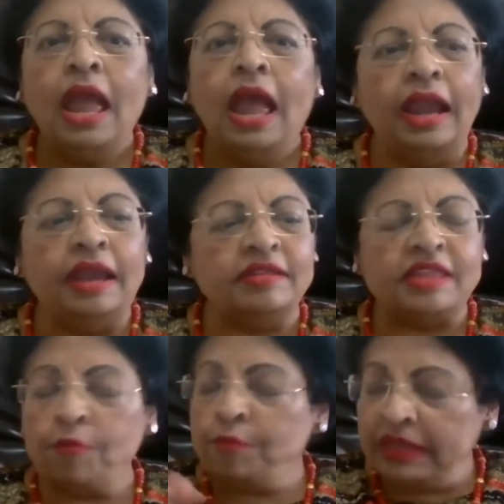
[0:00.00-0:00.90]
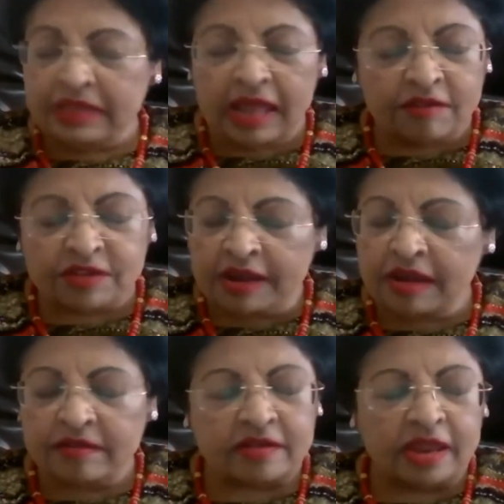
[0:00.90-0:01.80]
and they have been there, done
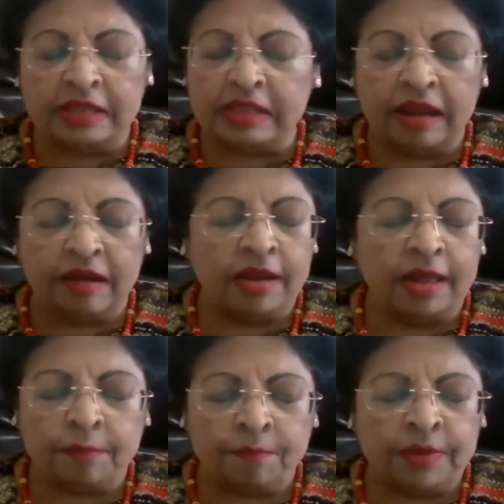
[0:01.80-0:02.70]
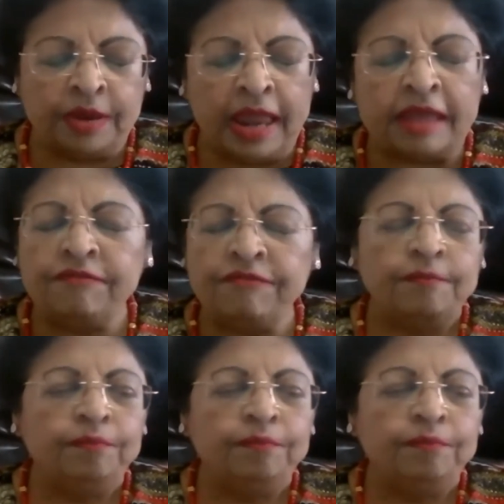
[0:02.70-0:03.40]
it in their life,